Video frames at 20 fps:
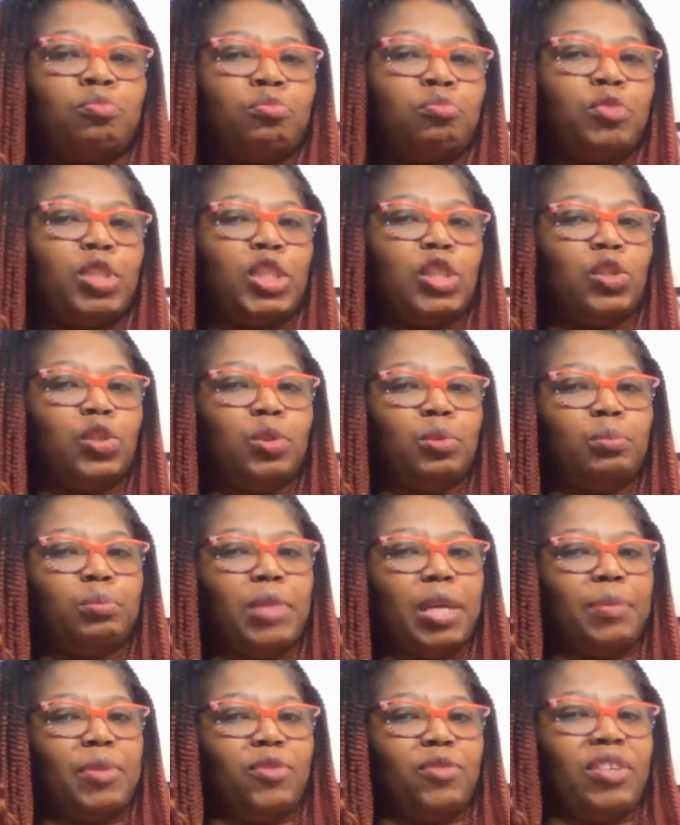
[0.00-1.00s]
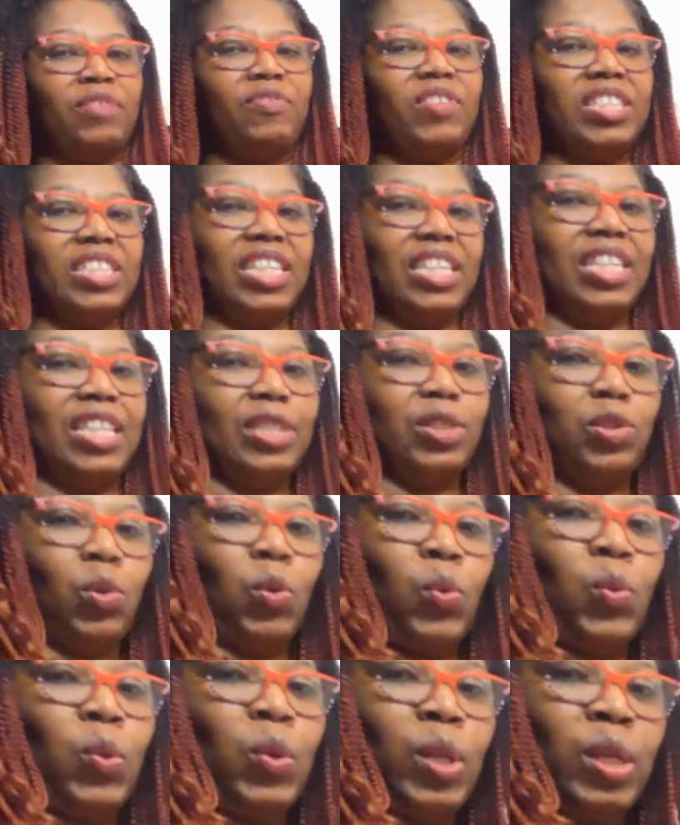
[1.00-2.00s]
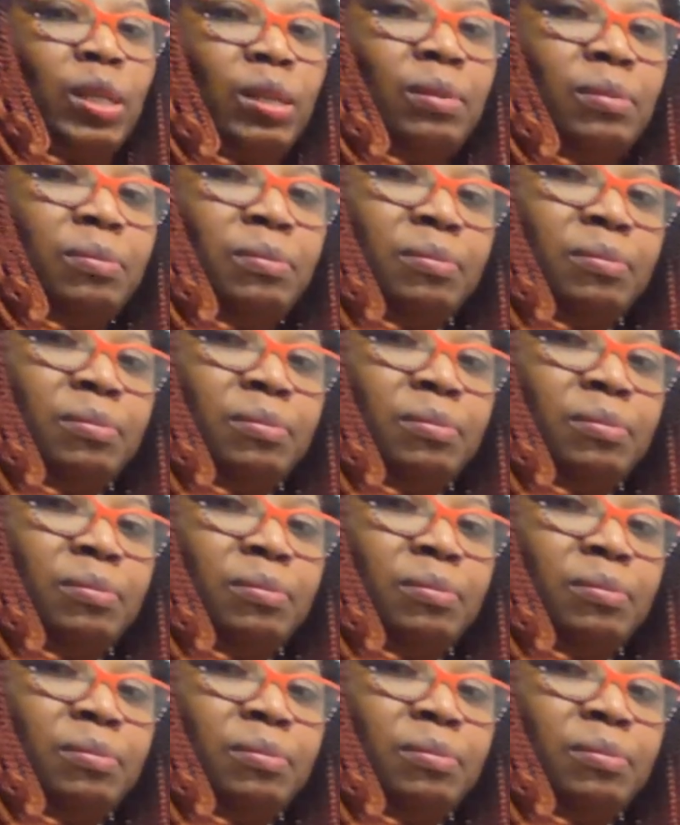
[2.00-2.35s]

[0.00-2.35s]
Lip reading: maybe revisit this whole